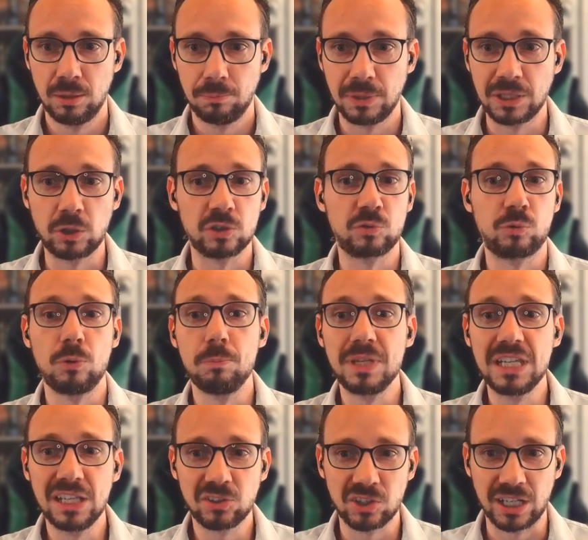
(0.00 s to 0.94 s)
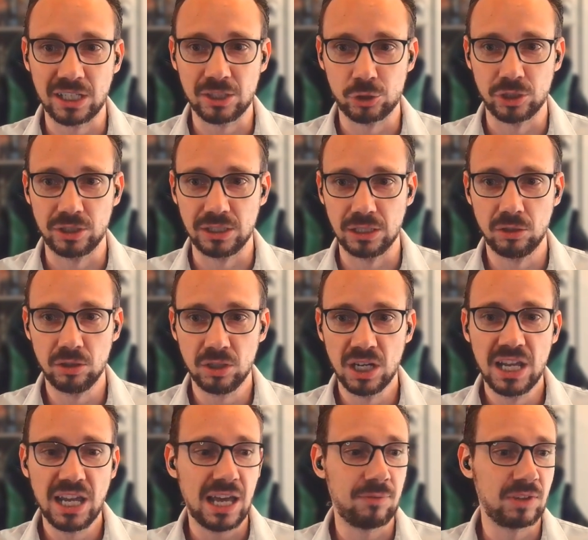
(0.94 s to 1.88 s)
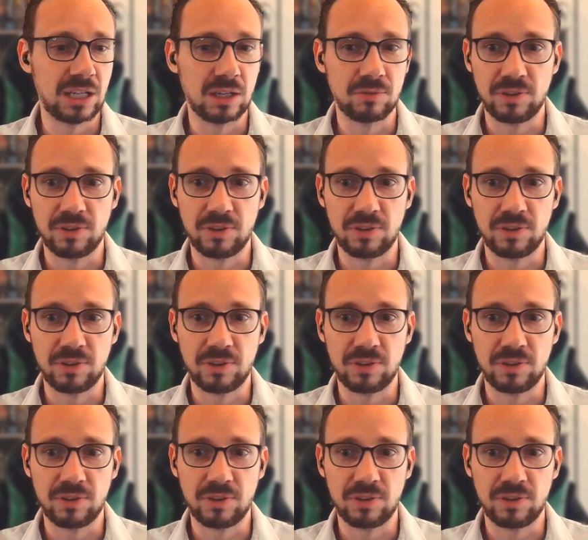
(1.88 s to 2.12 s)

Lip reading: Because for me as an engineer, having a